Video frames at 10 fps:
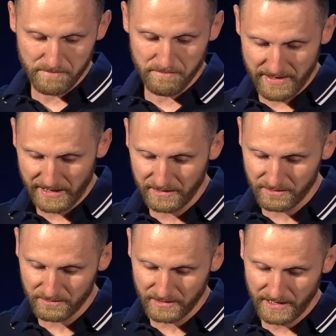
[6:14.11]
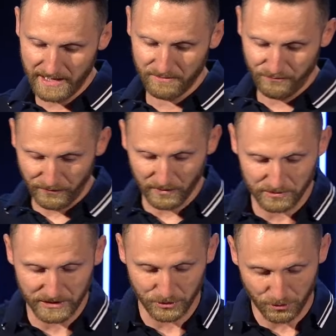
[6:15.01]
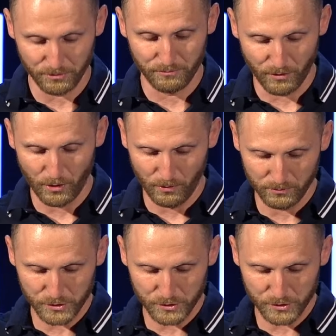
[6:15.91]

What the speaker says: men and filled the third row.